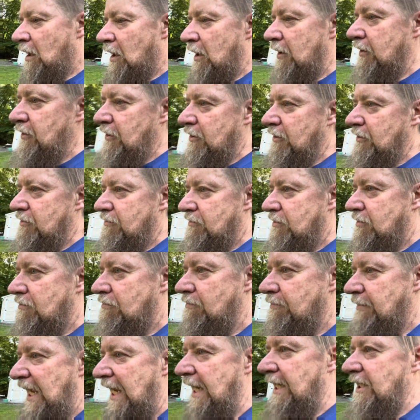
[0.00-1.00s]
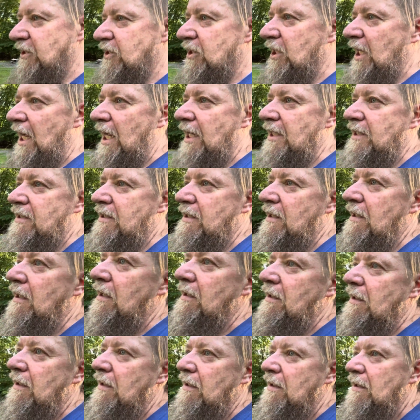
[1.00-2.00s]
your main jets,
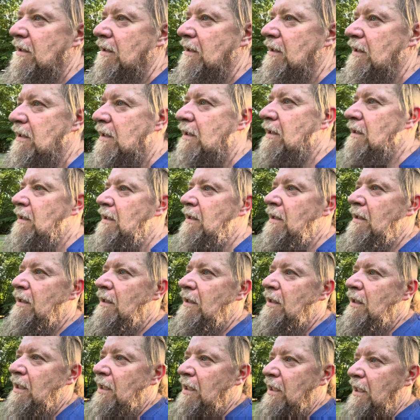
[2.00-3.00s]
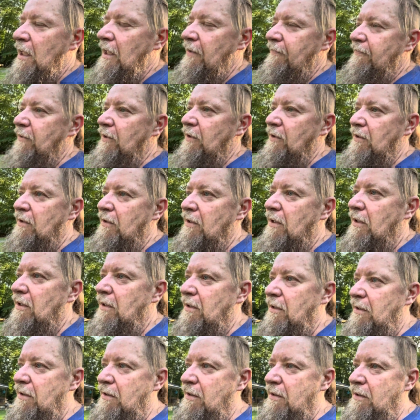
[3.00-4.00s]
if you're
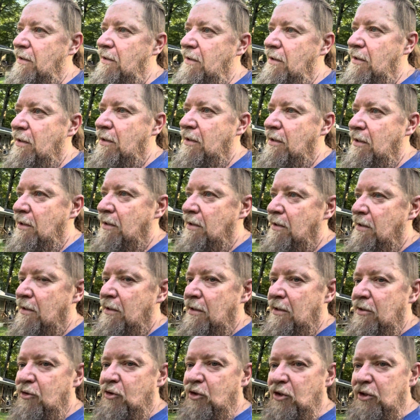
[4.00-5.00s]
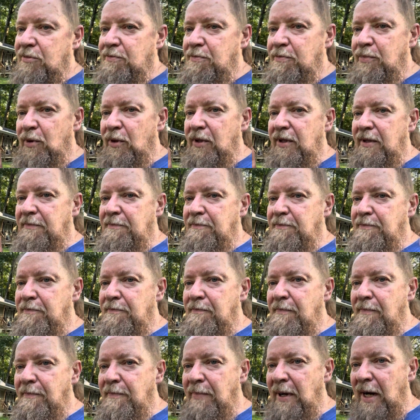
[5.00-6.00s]
just
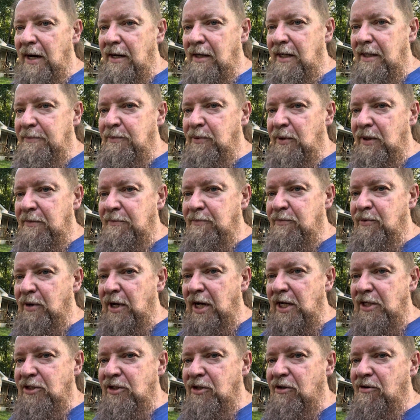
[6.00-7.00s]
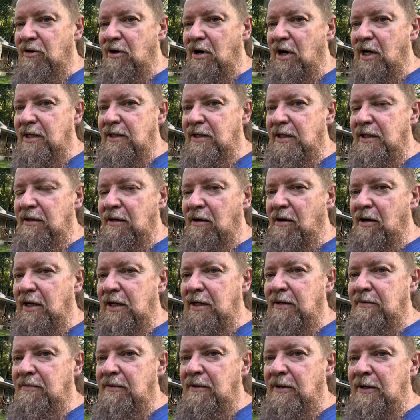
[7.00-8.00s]
barely putting pressure on
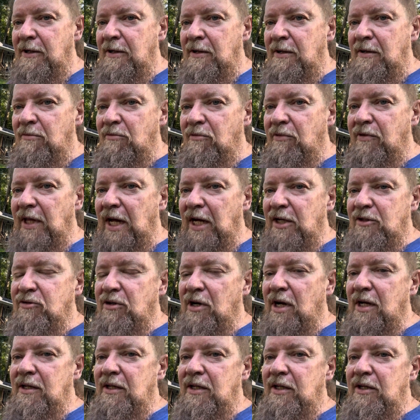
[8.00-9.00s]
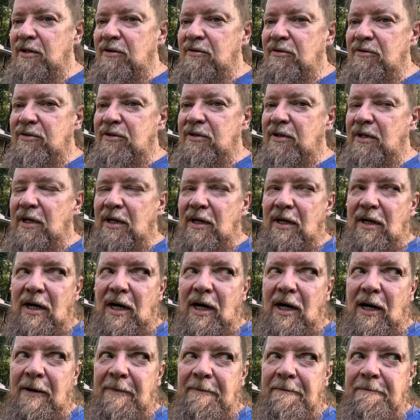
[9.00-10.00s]
it without trying to use
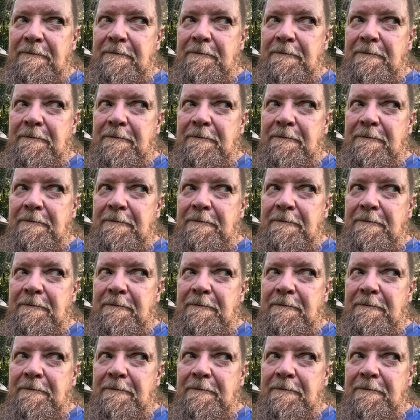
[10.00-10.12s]
the